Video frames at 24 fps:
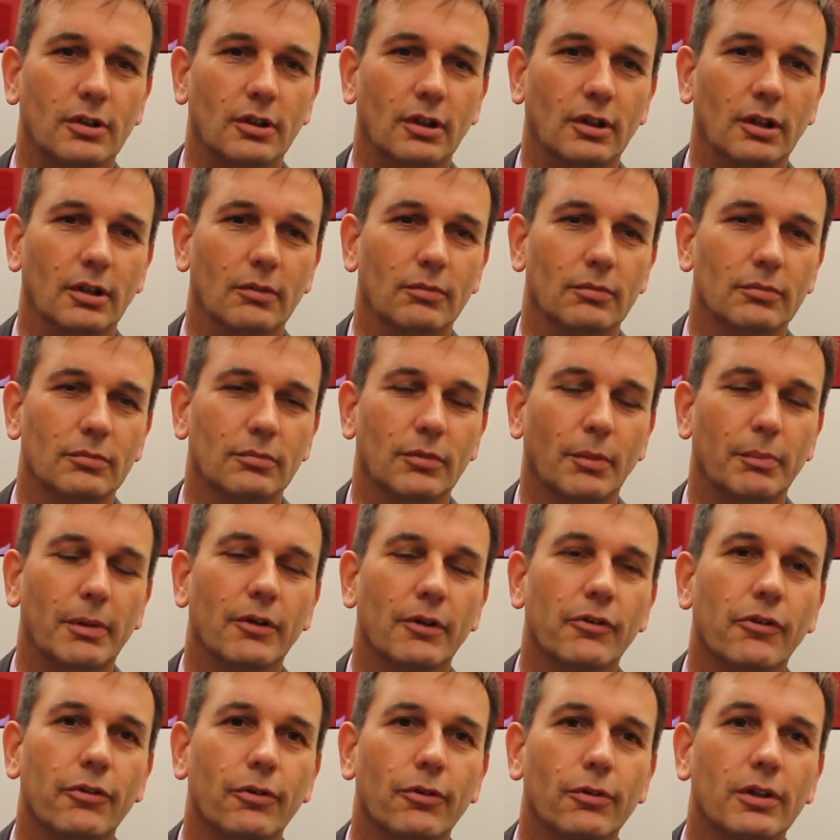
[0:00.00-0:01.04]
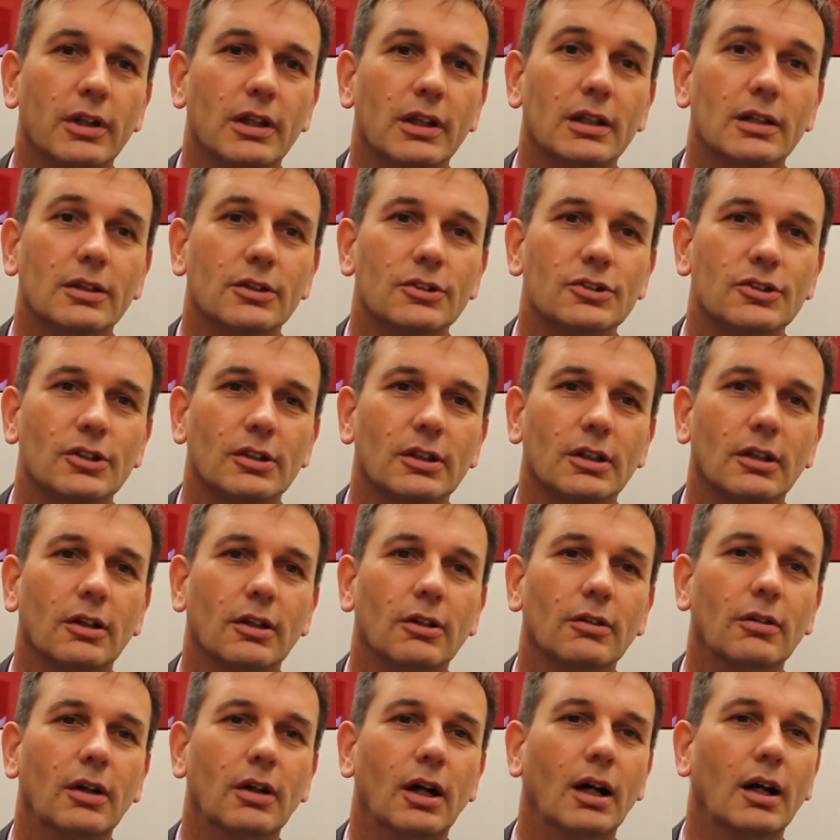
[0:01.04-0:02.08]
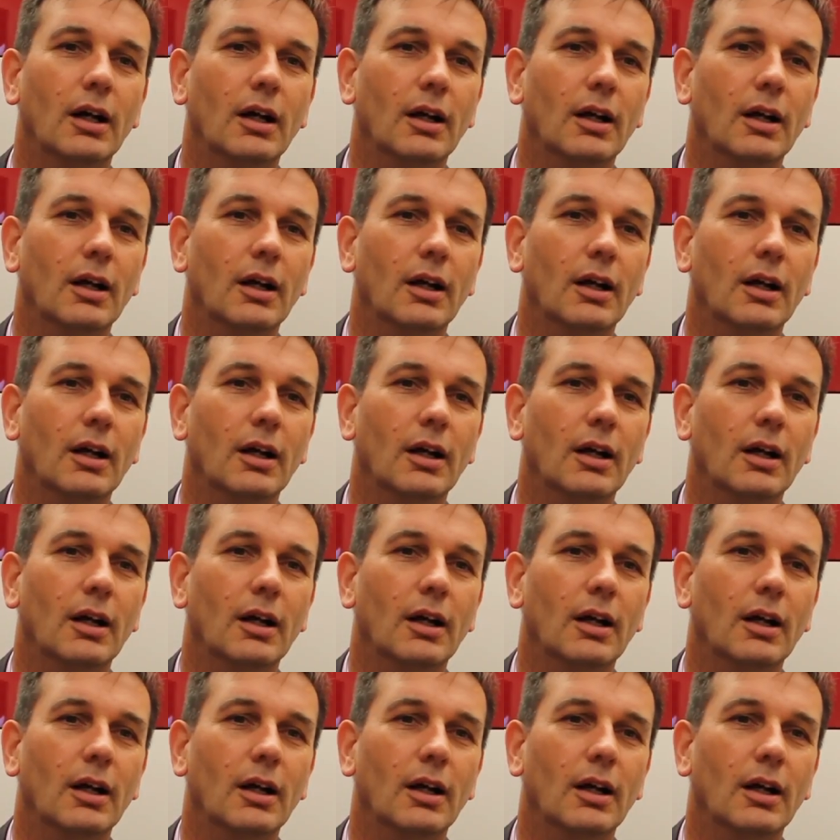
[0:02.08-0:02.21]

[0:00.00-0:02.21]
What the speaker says: about 30 years ago